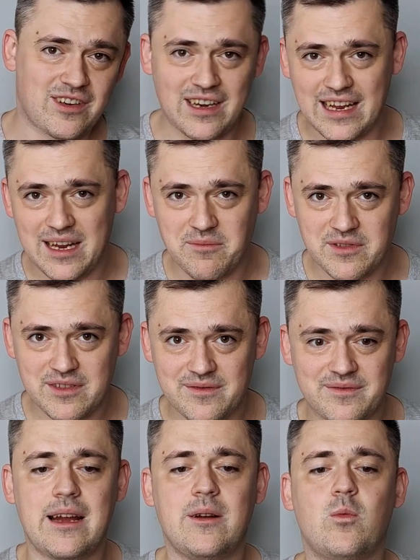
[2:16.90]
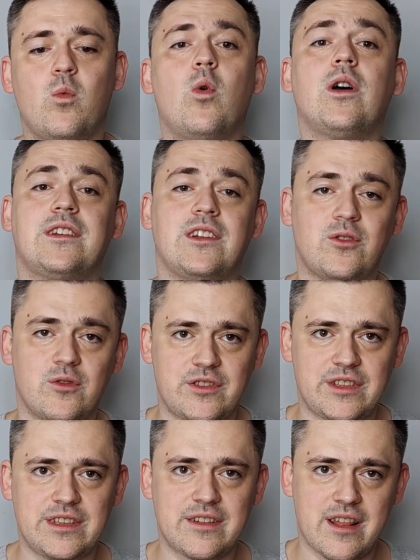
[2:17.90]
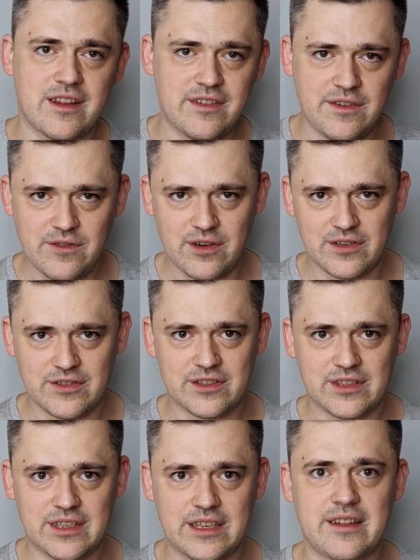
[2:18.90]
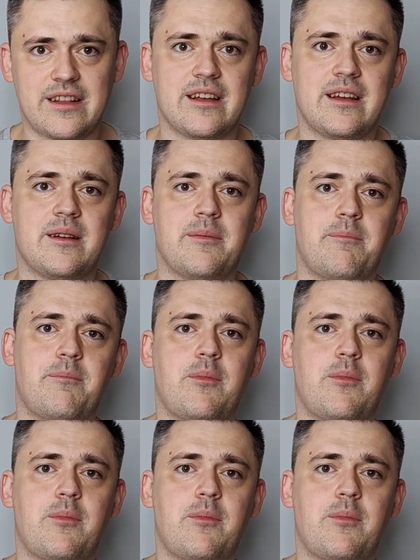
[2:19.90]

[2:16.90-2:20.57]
claims. I wanted to see the difference in the